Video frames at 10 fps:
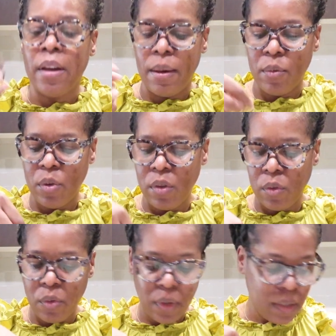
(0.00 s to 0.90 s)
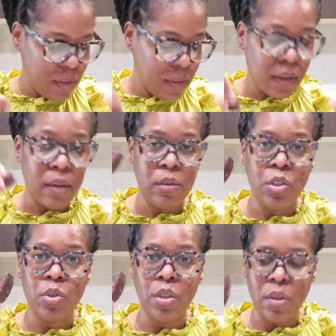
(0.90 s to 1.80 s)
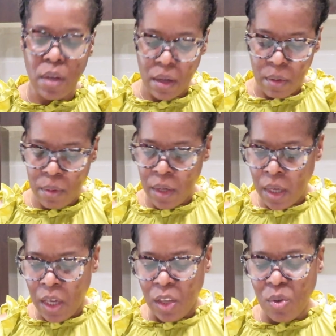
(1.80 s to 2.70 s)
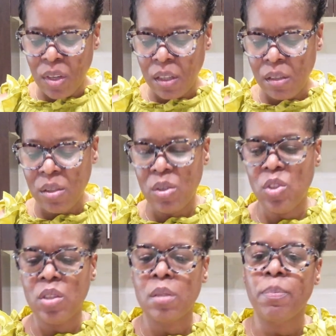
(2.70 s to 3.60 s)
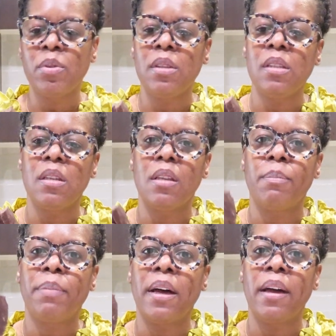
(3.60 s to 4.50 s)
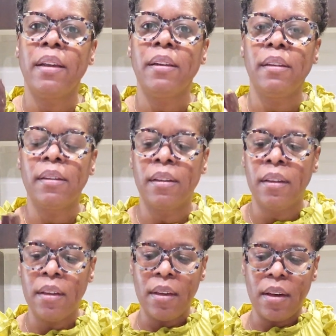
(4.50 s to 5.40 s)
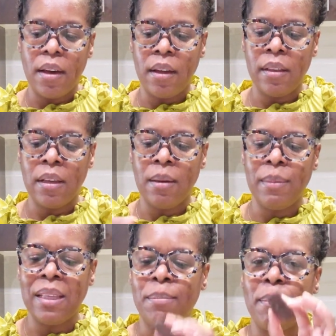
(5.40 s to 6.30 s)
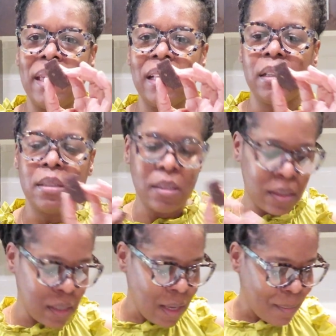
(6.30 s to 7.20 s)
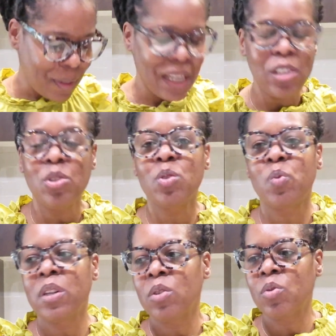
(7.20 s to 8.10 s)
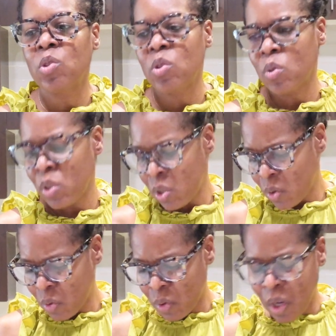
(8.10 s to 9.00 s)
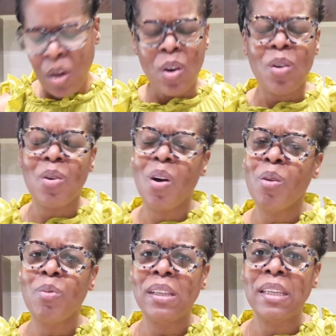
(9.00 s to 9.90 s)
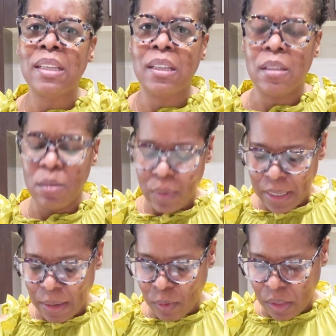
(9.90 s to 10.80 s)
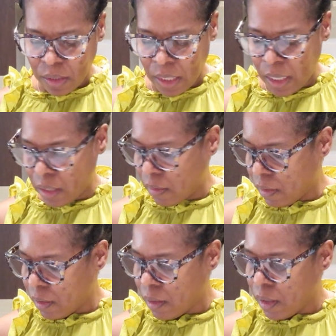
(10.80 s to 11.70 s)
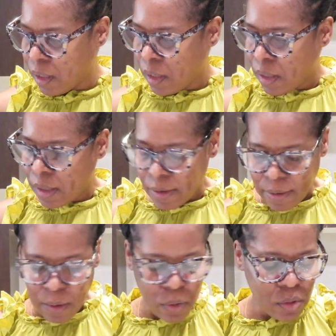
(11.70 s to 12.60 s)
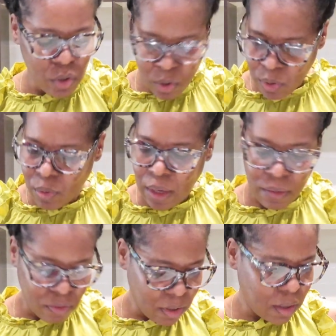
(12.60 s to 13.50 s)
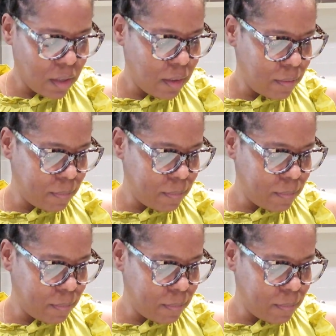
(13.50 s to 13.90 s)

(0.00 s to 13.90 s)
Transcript: I'm going to grate it. I will show you how. You can also just put this in a pan and it melts, but I just want to show you how we did it when I was a kid. I want to show you everything.